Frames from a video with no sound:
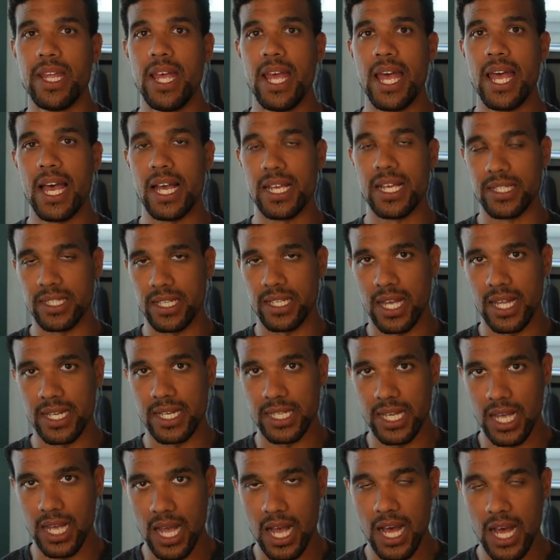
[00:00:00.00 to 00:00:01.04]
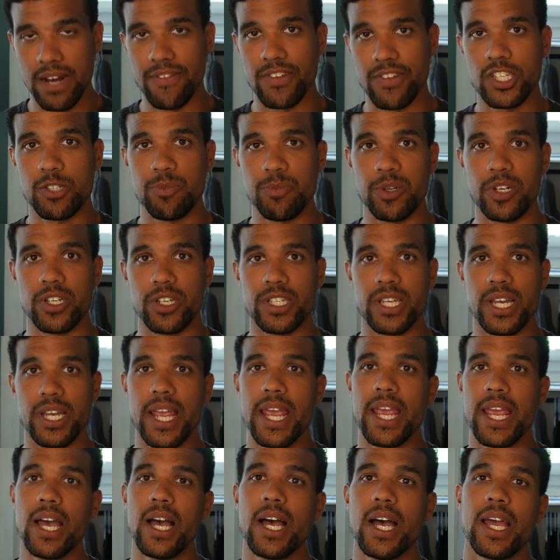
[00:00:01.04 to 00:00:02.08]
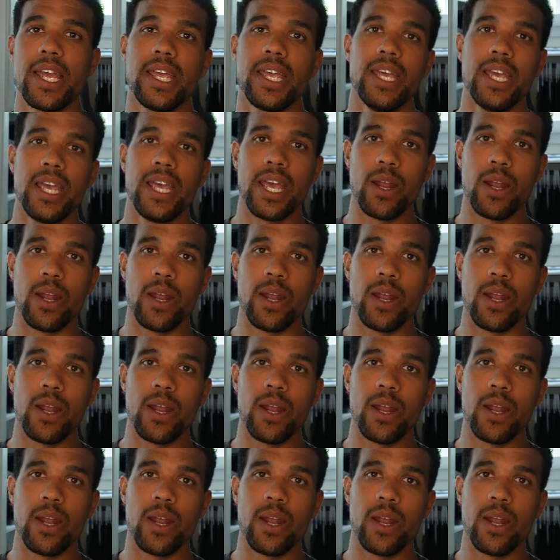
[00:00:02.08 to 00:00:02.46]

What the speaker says: has a ton of experience in AI